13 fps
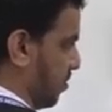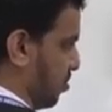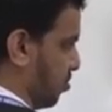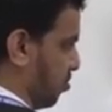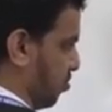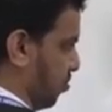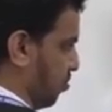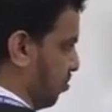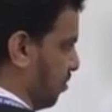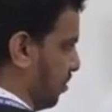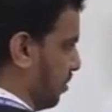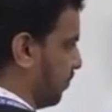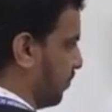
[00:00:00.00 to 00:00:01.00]

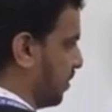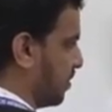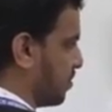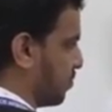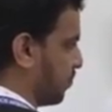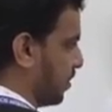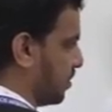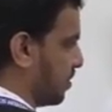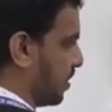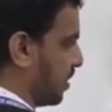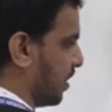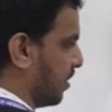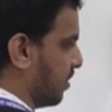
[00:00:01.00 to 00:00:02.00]
So if it swings
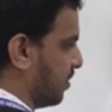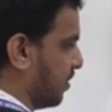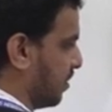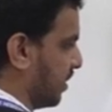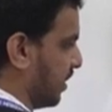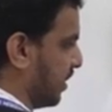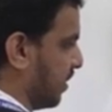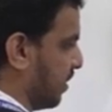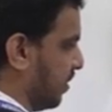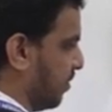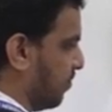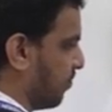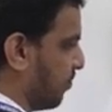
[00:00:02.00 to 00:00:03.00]
an angle 30
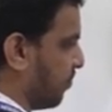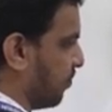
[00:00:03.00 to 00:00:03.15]
degree,